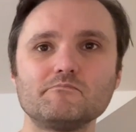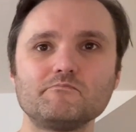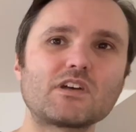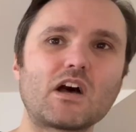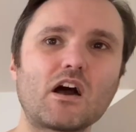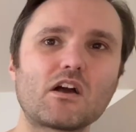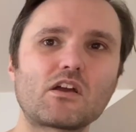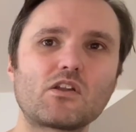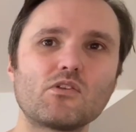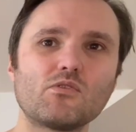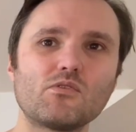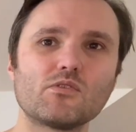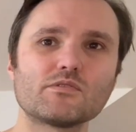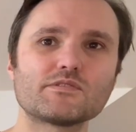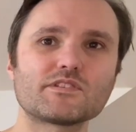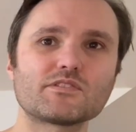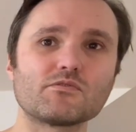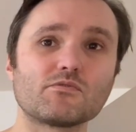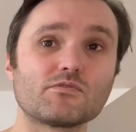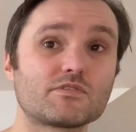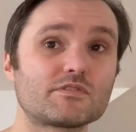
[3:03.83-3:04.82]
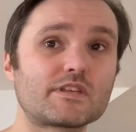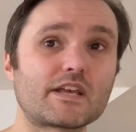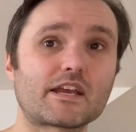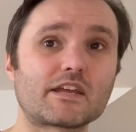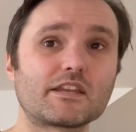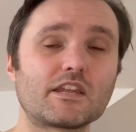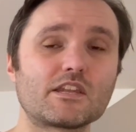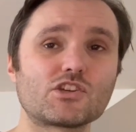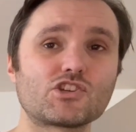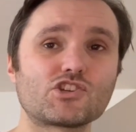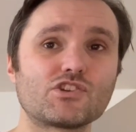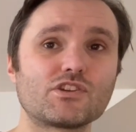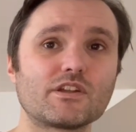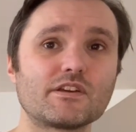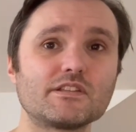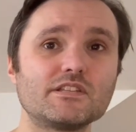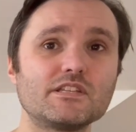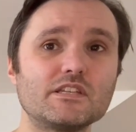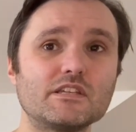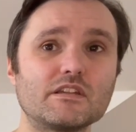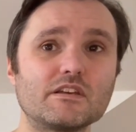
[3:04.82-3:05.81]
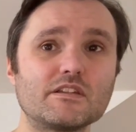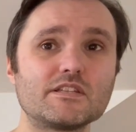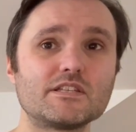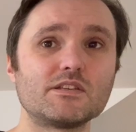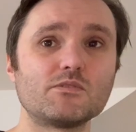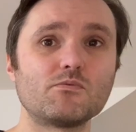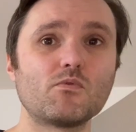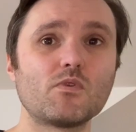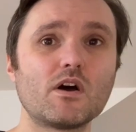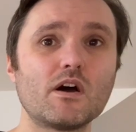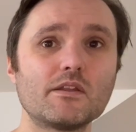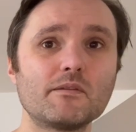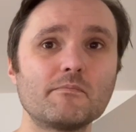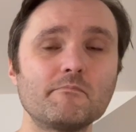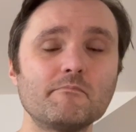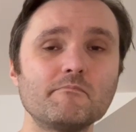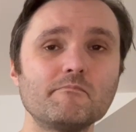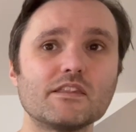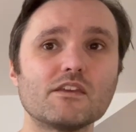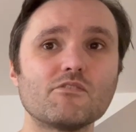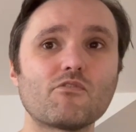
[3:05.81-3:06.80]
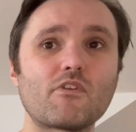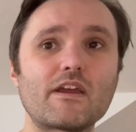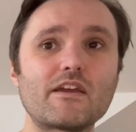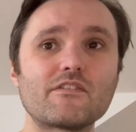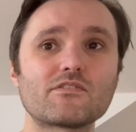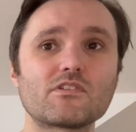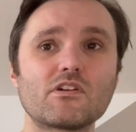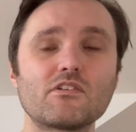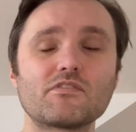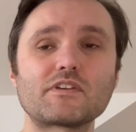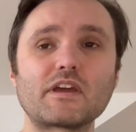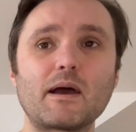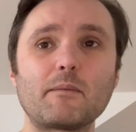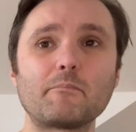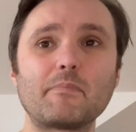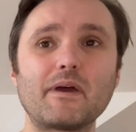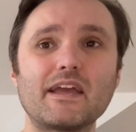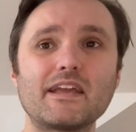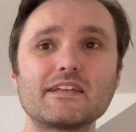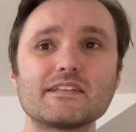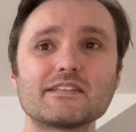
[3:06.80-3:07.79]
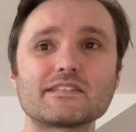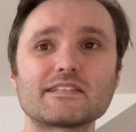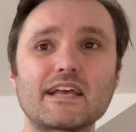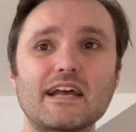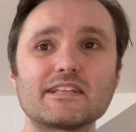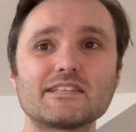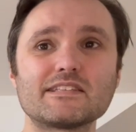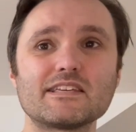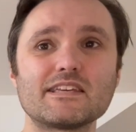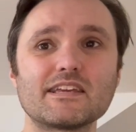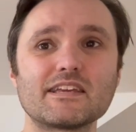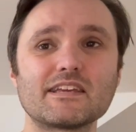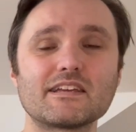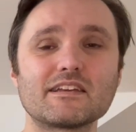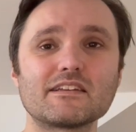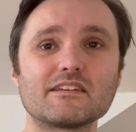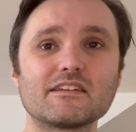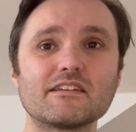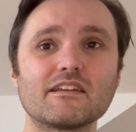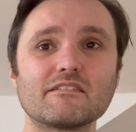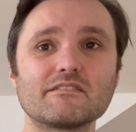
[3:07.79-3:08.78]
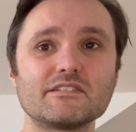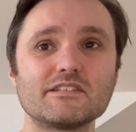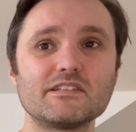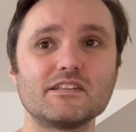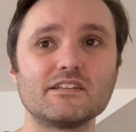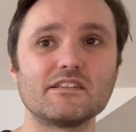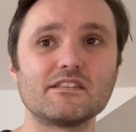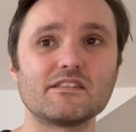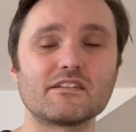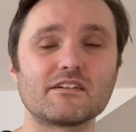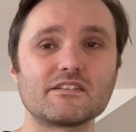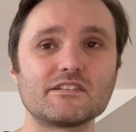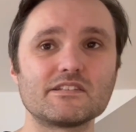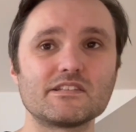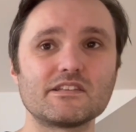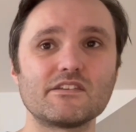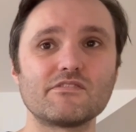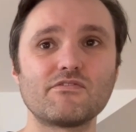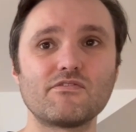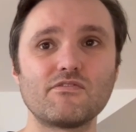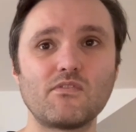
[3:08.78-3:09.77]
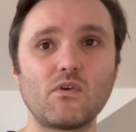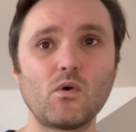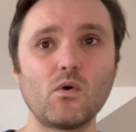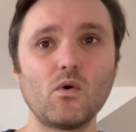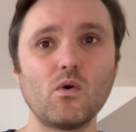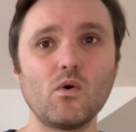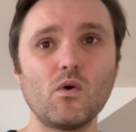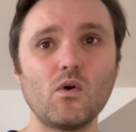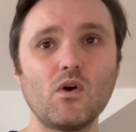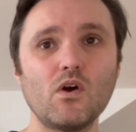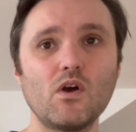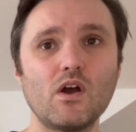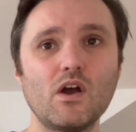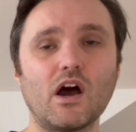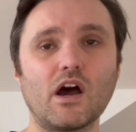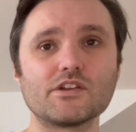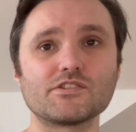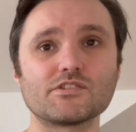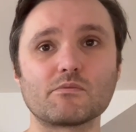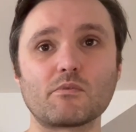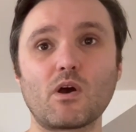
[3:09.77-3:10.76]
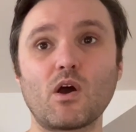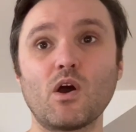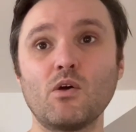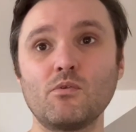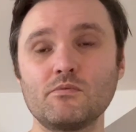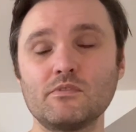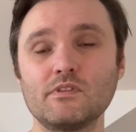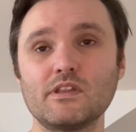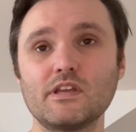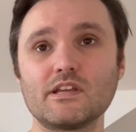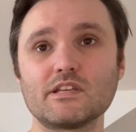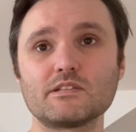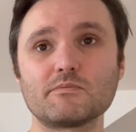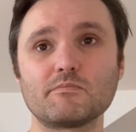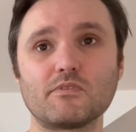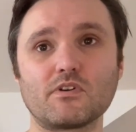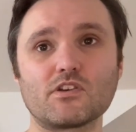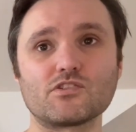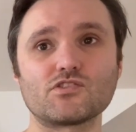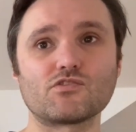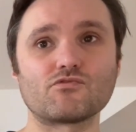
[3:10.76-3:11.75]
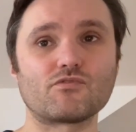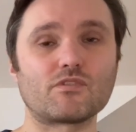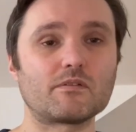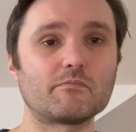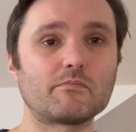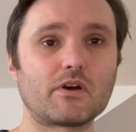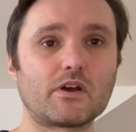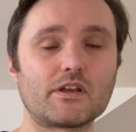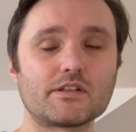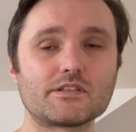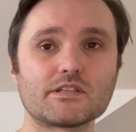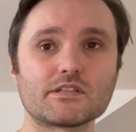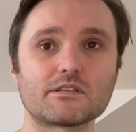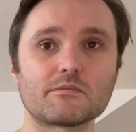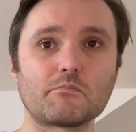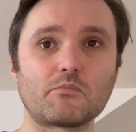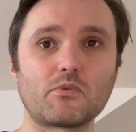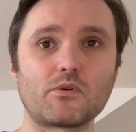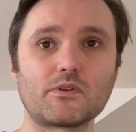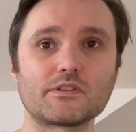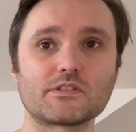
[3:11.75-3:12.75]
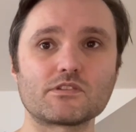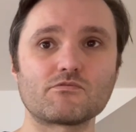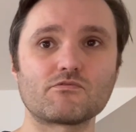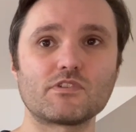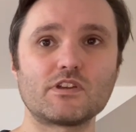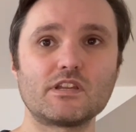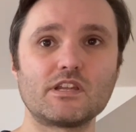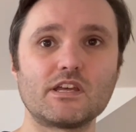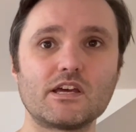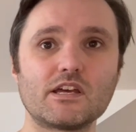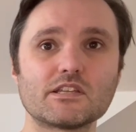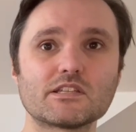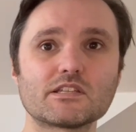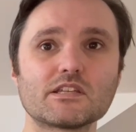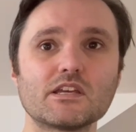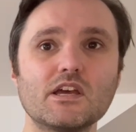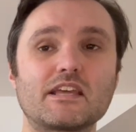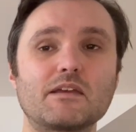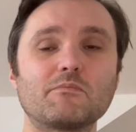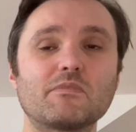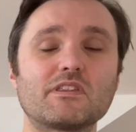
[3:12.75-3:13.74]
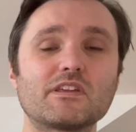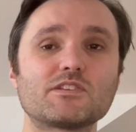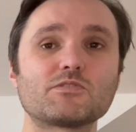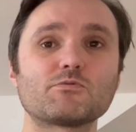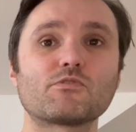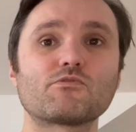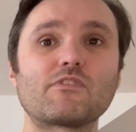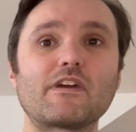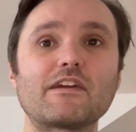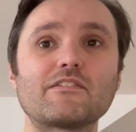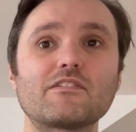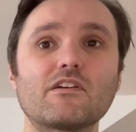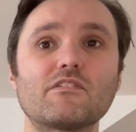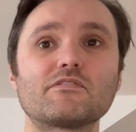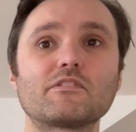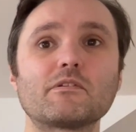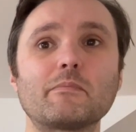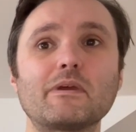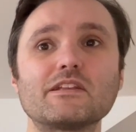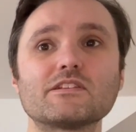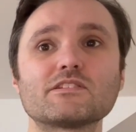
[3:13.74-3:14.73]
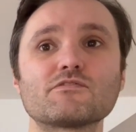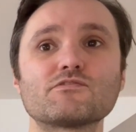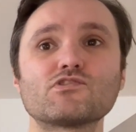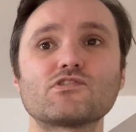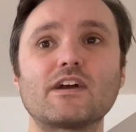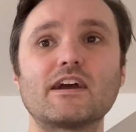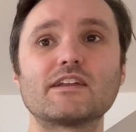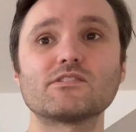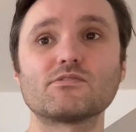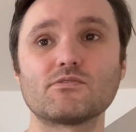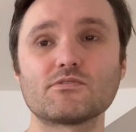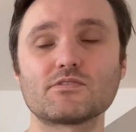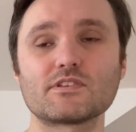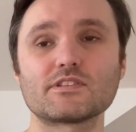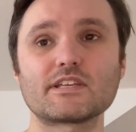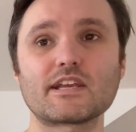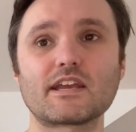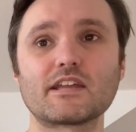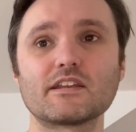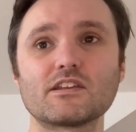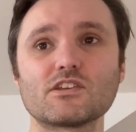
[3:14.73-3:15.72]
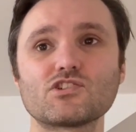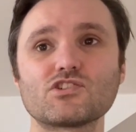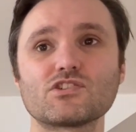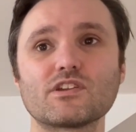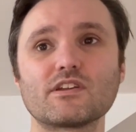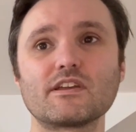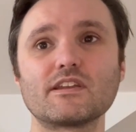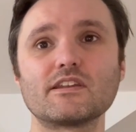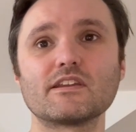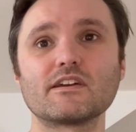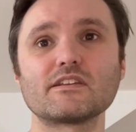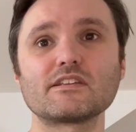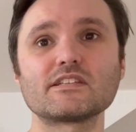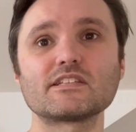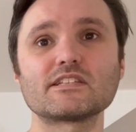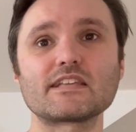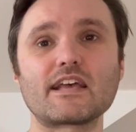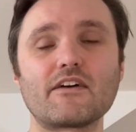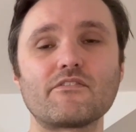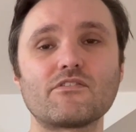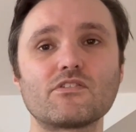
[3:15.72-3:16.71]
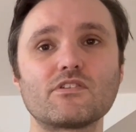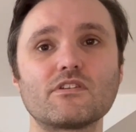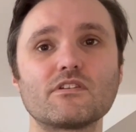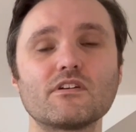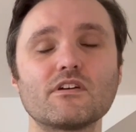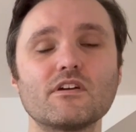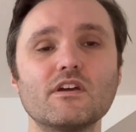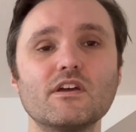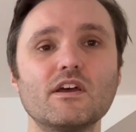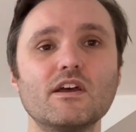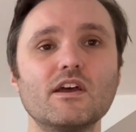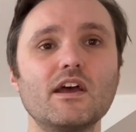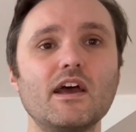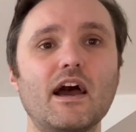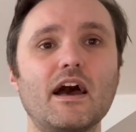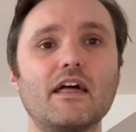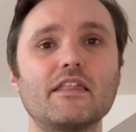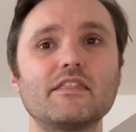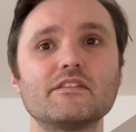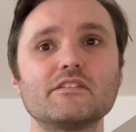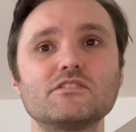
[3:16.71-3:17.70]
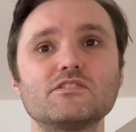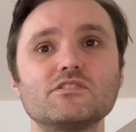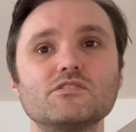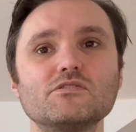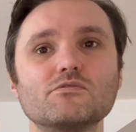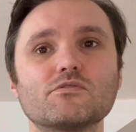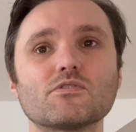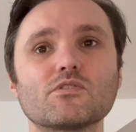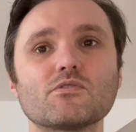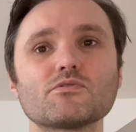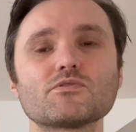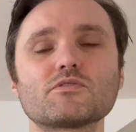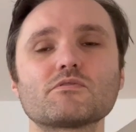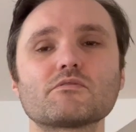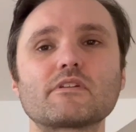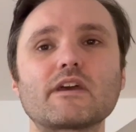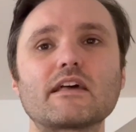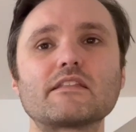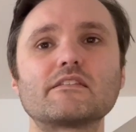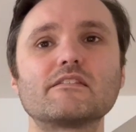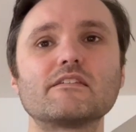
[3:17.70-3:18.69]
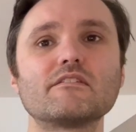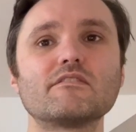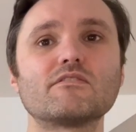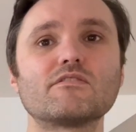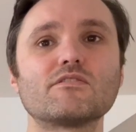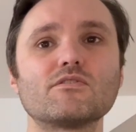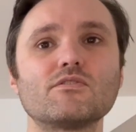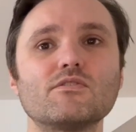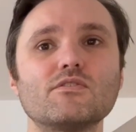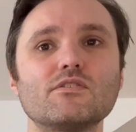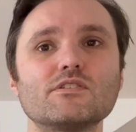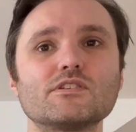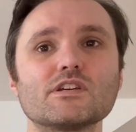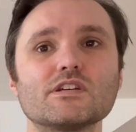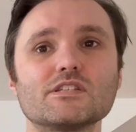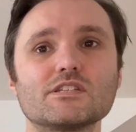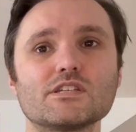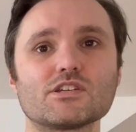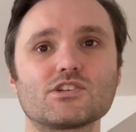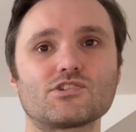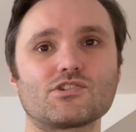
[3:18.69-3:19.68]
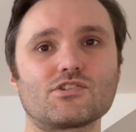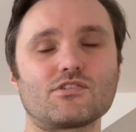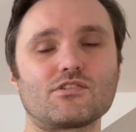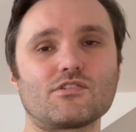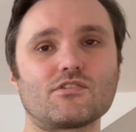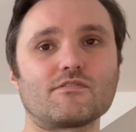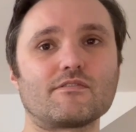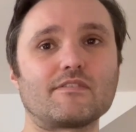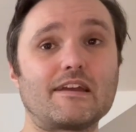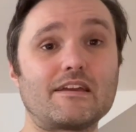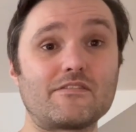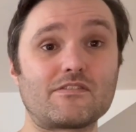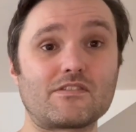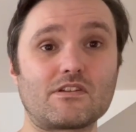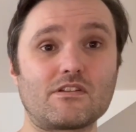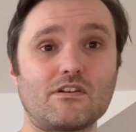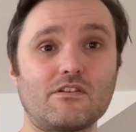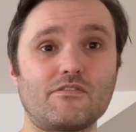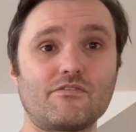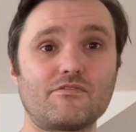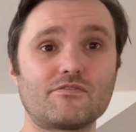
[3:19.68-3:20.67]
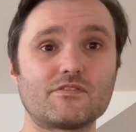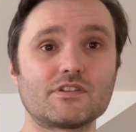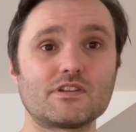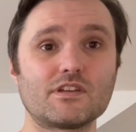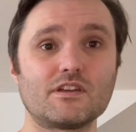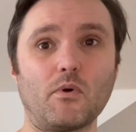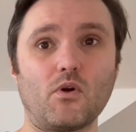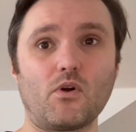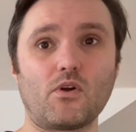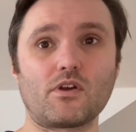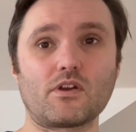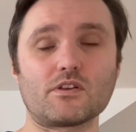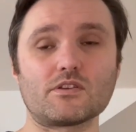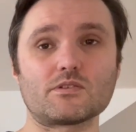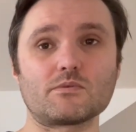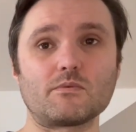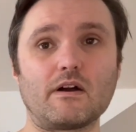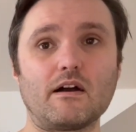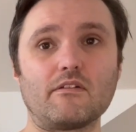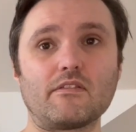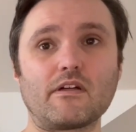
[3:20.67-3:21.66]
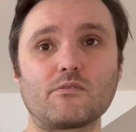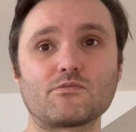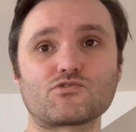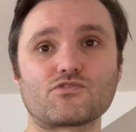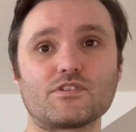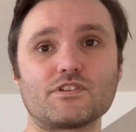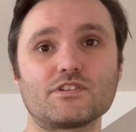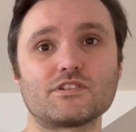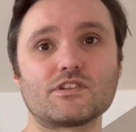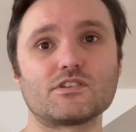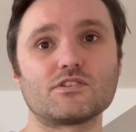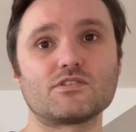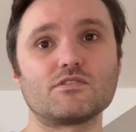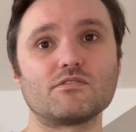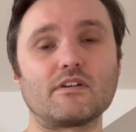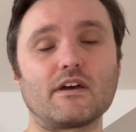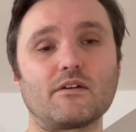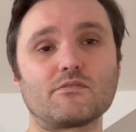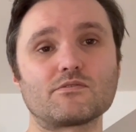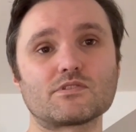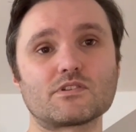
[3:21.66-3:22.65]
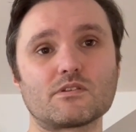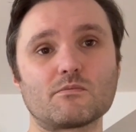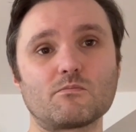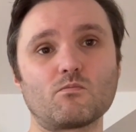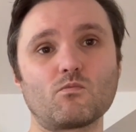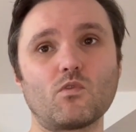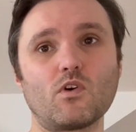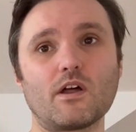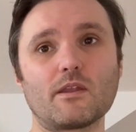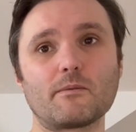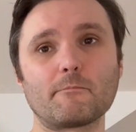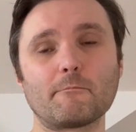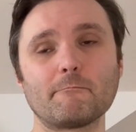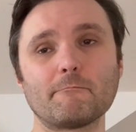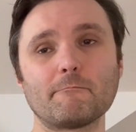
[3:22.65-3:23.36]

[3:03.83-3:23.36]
Dark Lords, also 2nd edition 1991. The Ravenloft campaign setting 1994. I don't own this, but I should really buy it at some point and read it. Same with this one, Ravenloft Domains of Dread, also 2nd edition 1997. And you can also get the 3rd edition Ravenloft book as well. That was released in 2001.